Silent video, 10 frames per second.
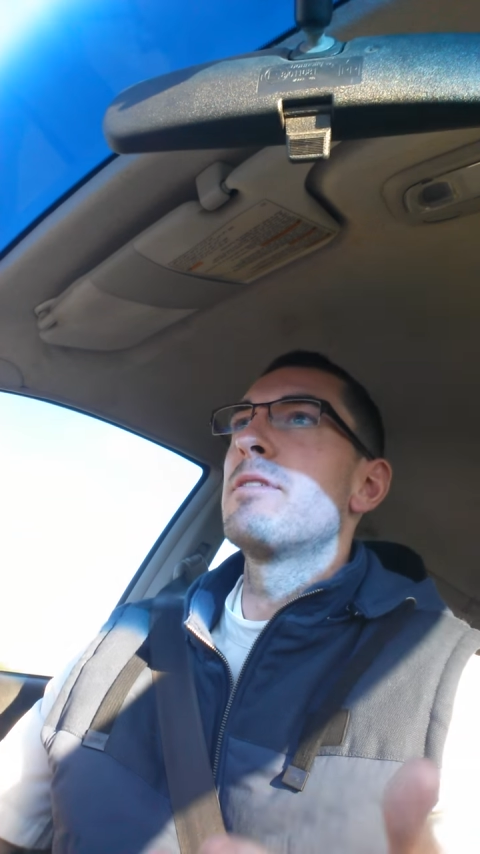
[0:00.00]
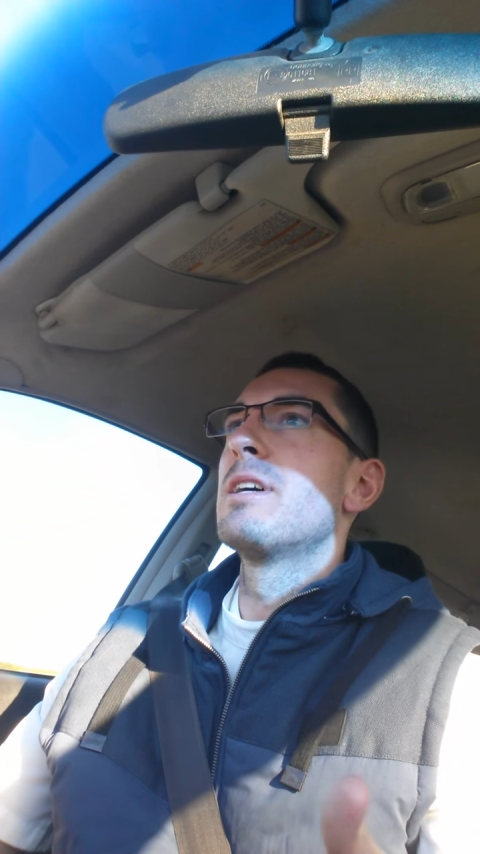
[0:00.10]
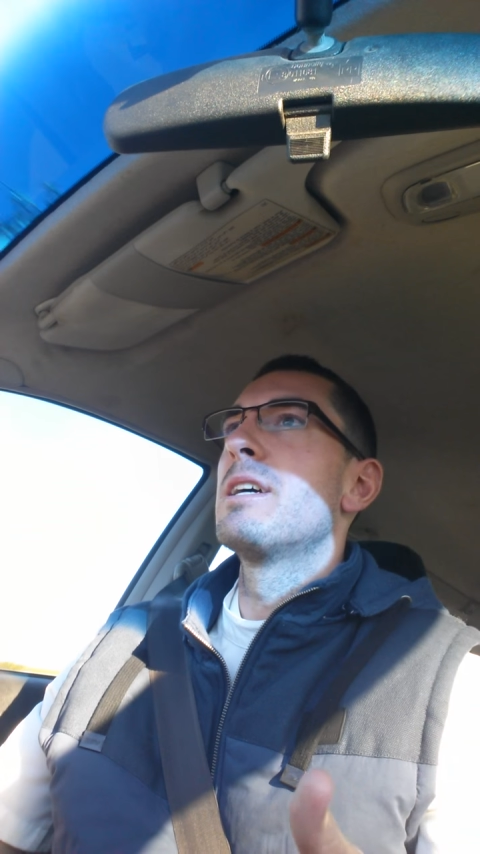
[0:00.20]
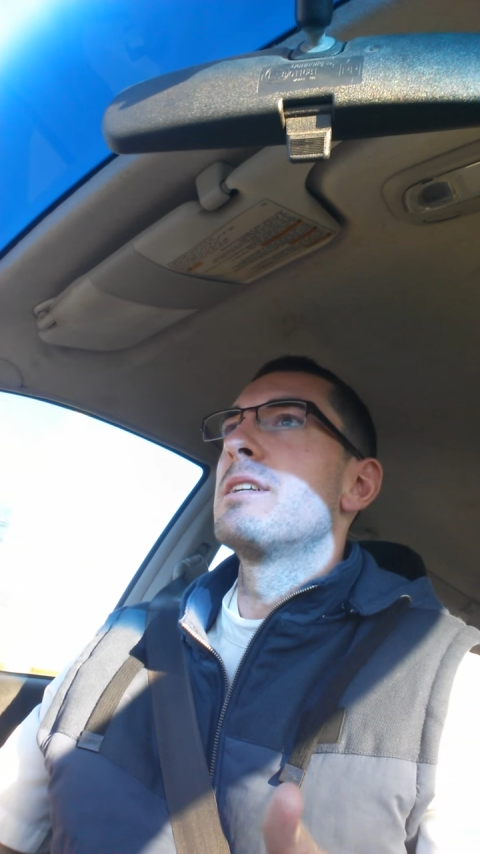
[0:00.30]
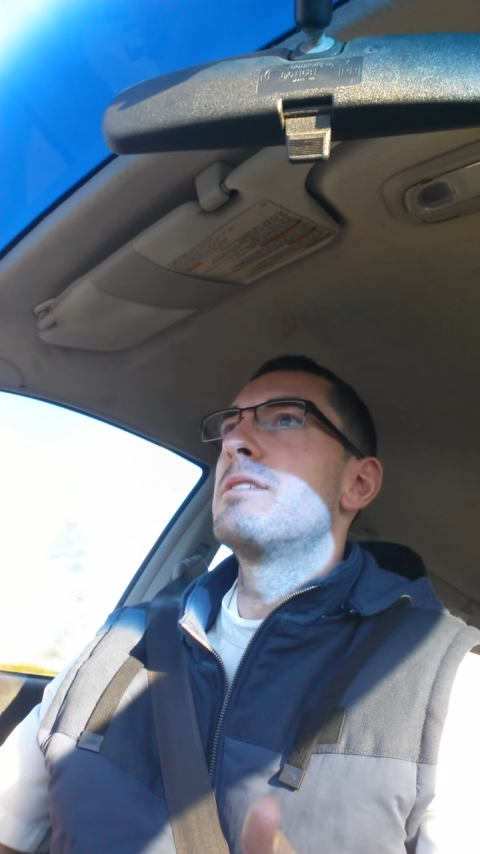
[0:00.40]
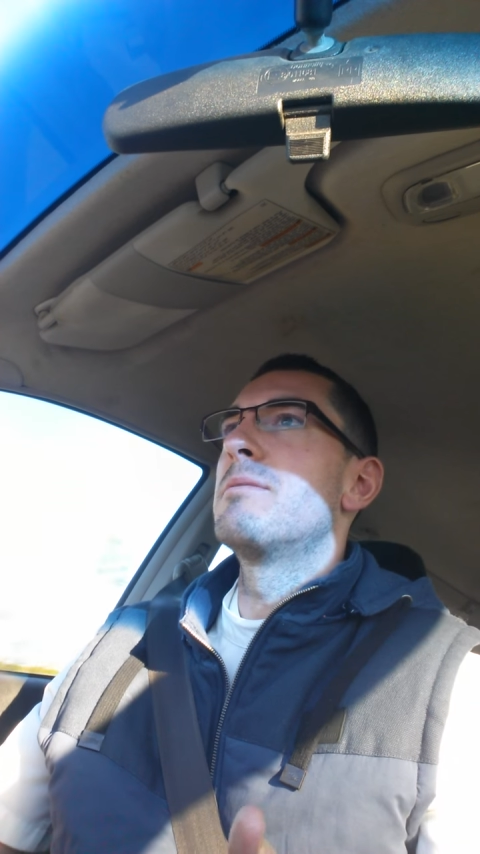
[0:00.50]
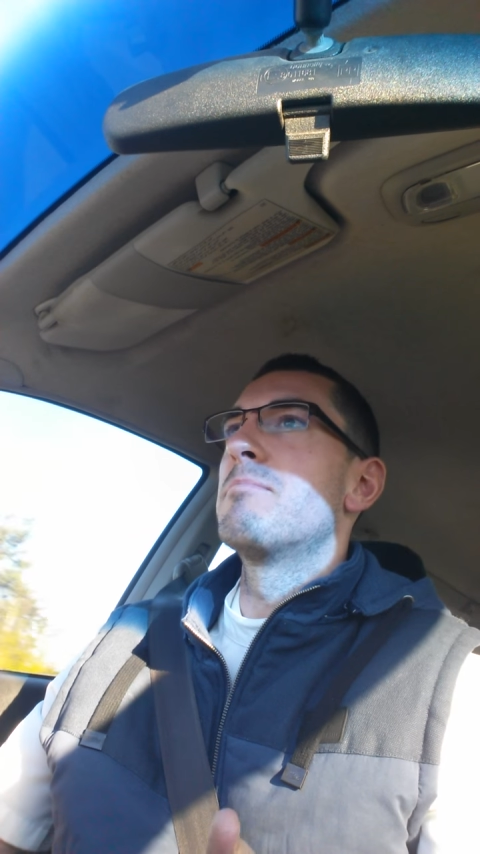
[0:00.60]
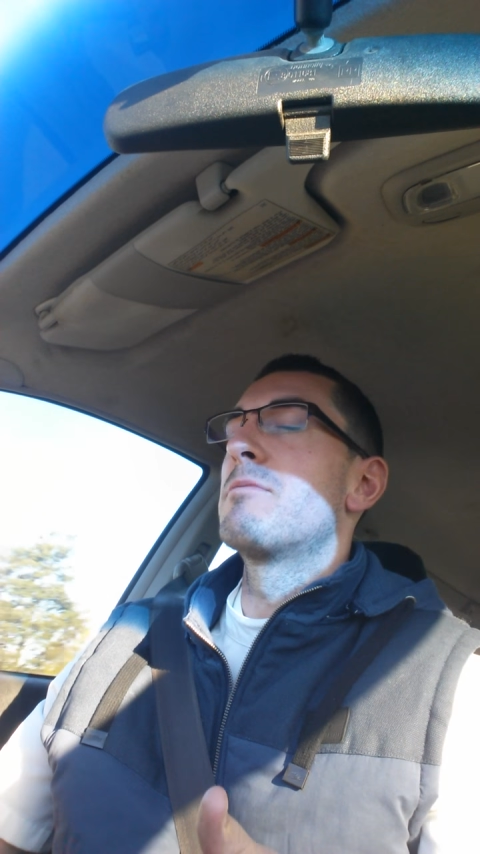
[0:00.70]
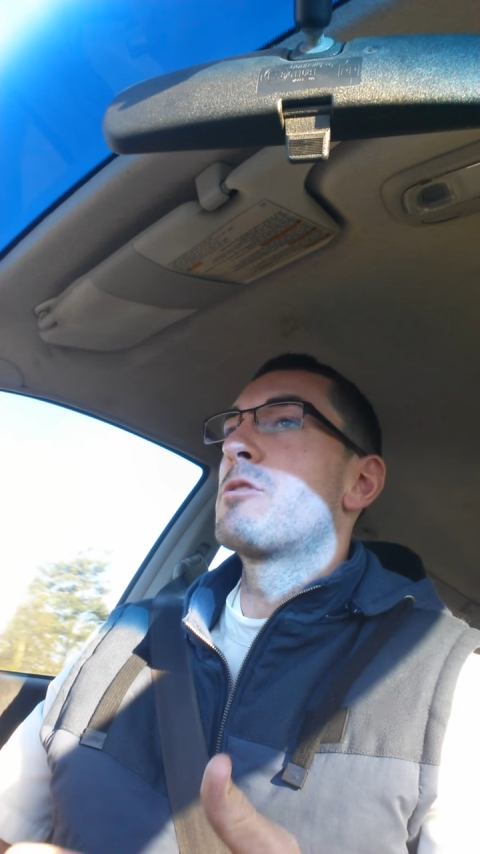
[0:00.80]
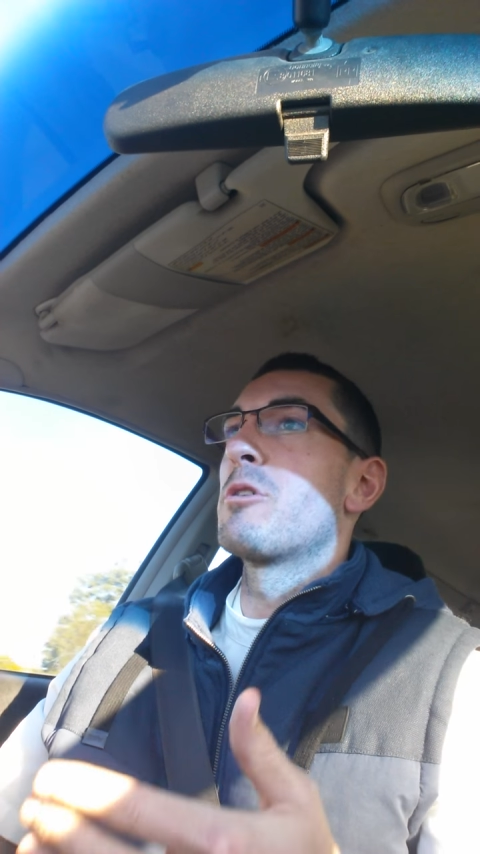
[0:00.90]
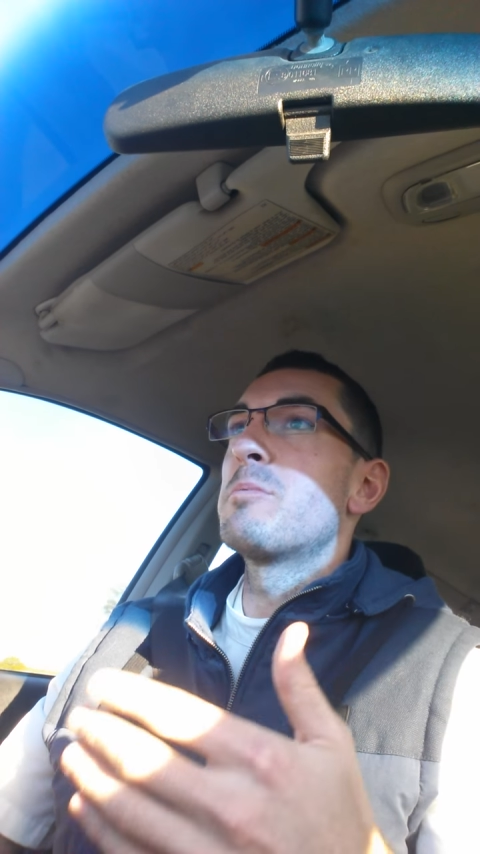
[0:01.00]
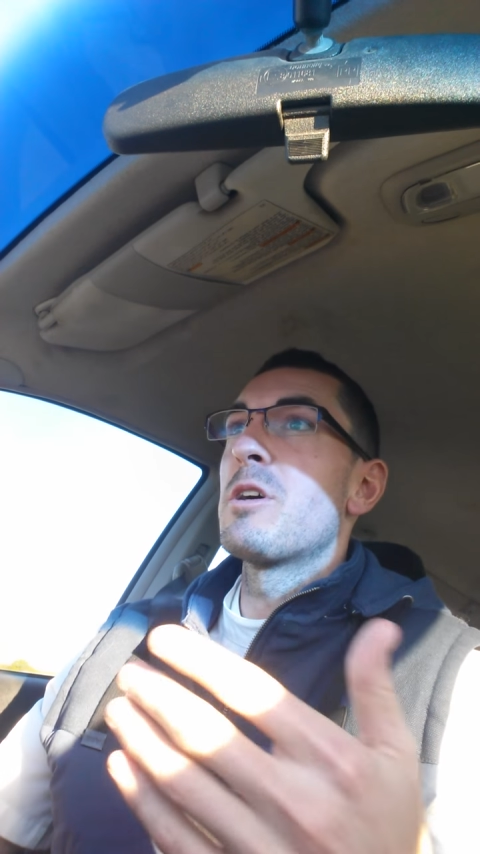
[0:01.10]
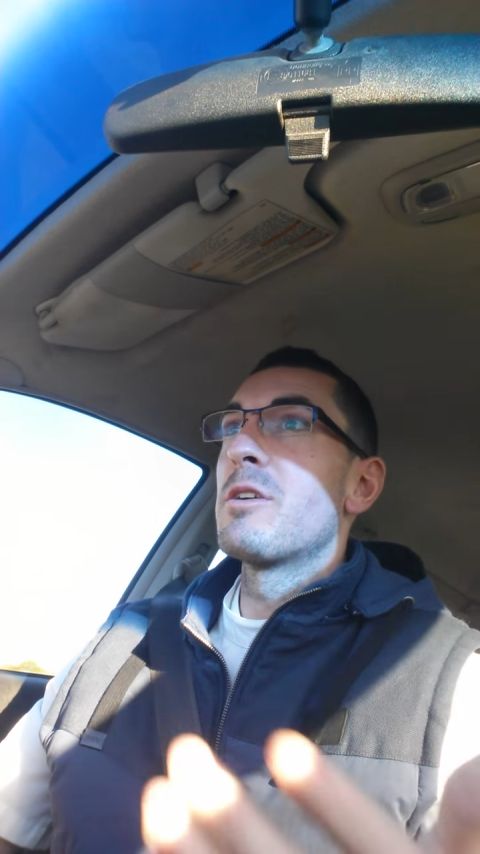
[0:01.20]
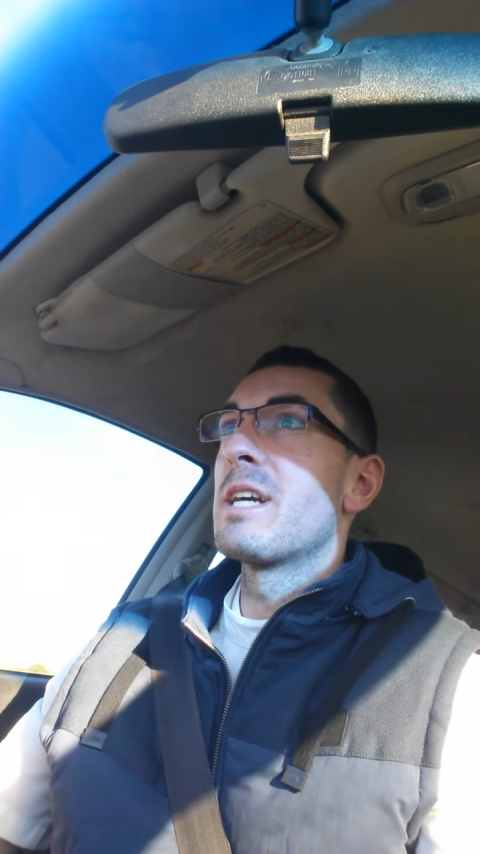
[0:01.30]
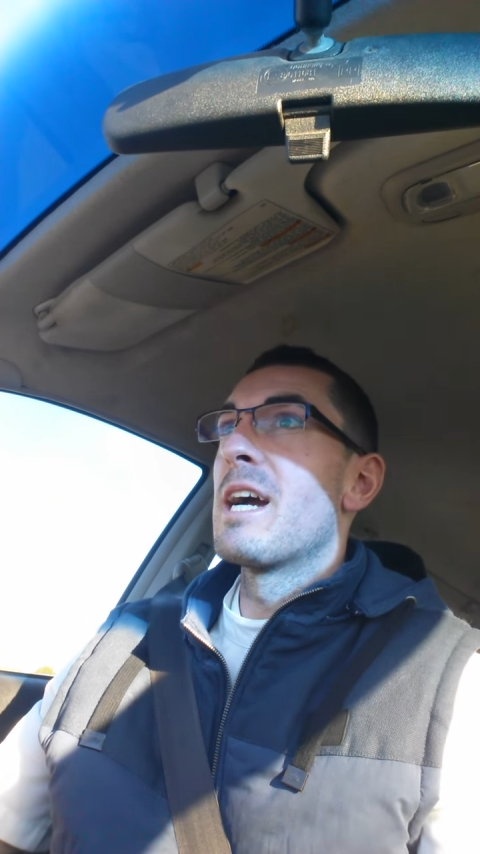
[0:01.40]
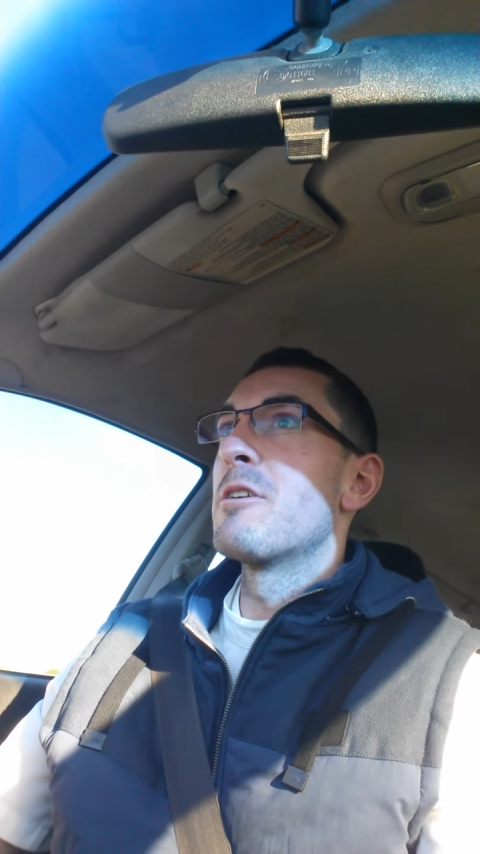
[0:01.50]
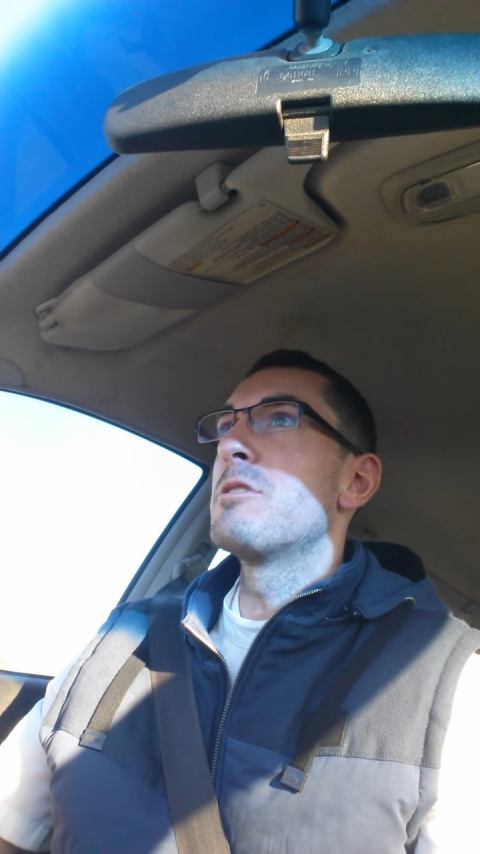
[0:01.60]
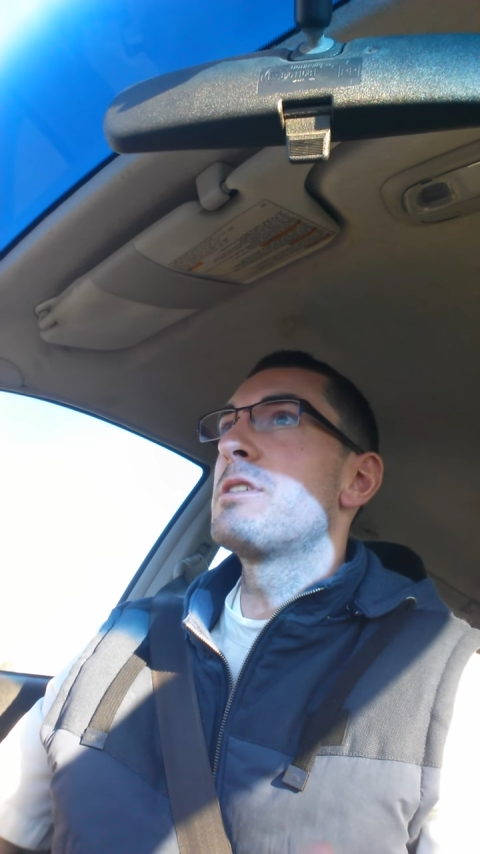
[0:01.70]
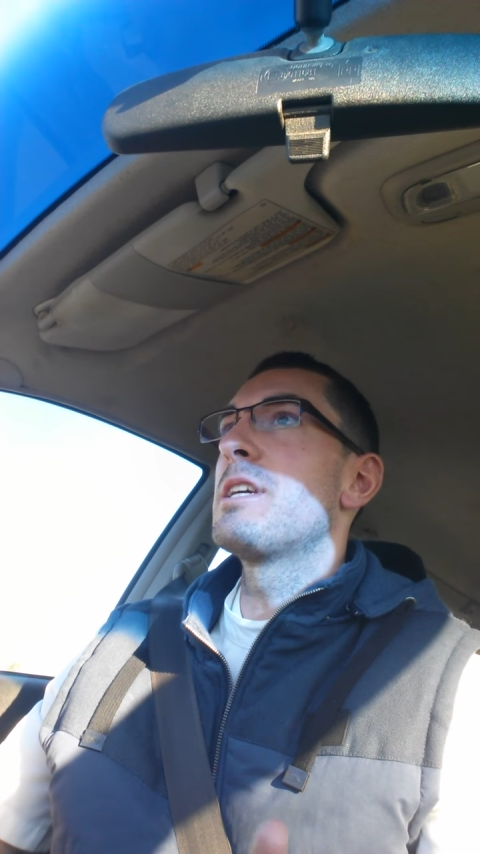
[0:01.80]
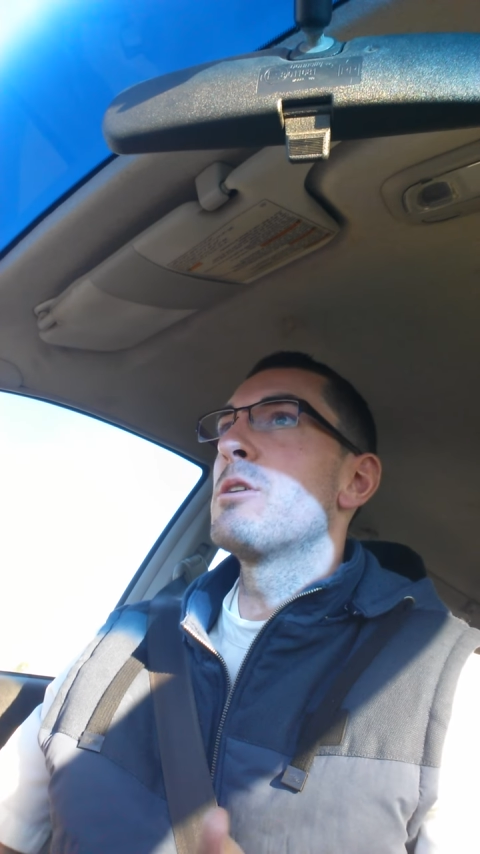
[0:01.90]

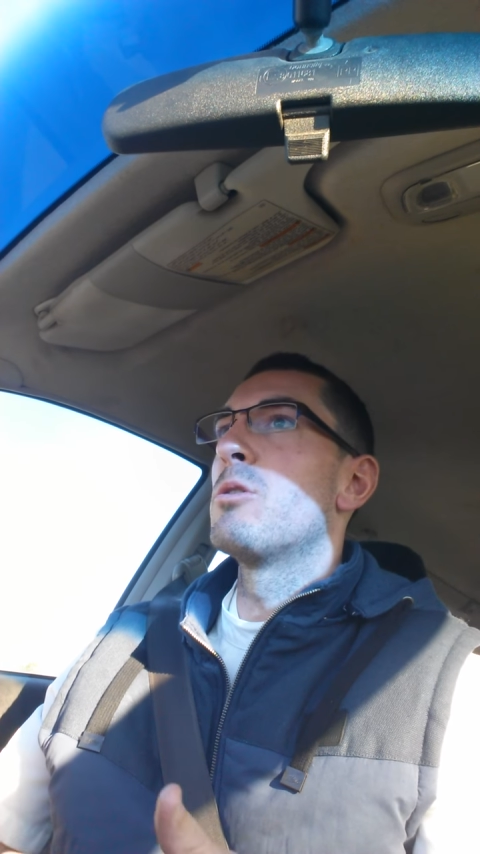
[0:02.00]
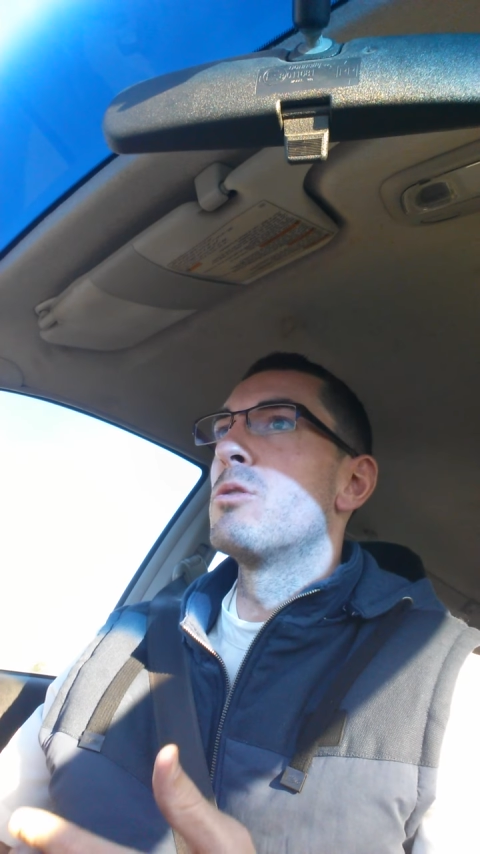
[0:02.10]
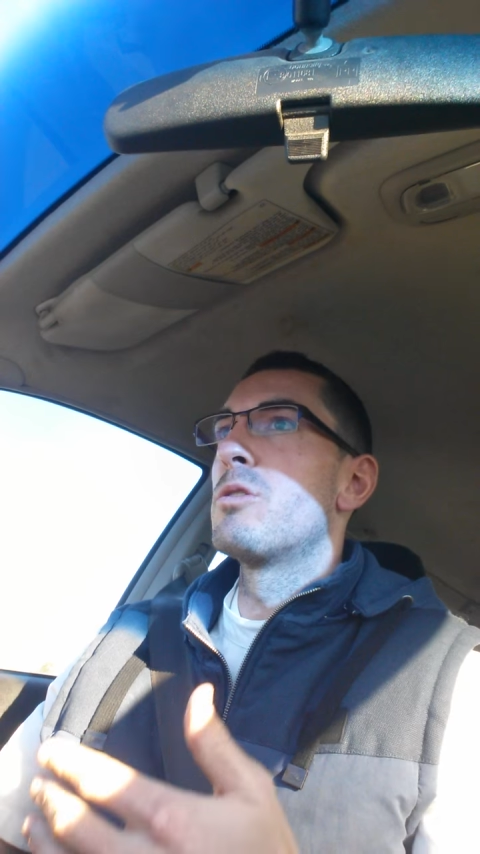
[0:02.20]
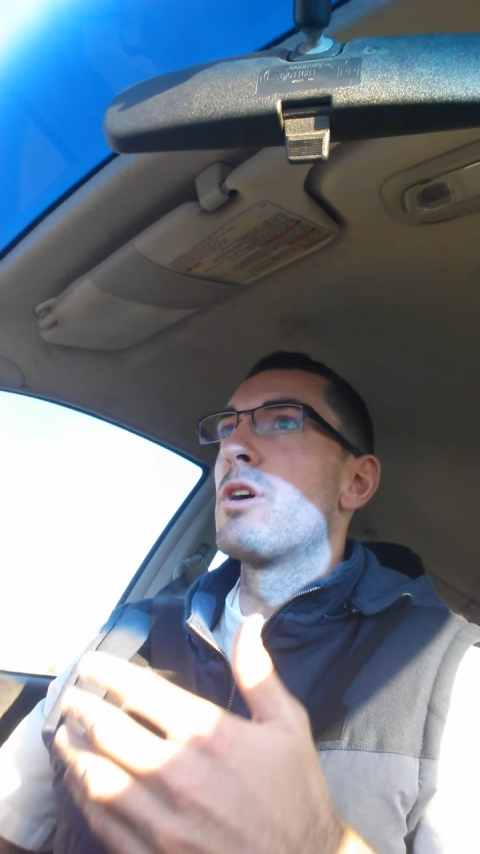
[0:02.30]
cryptocurrency or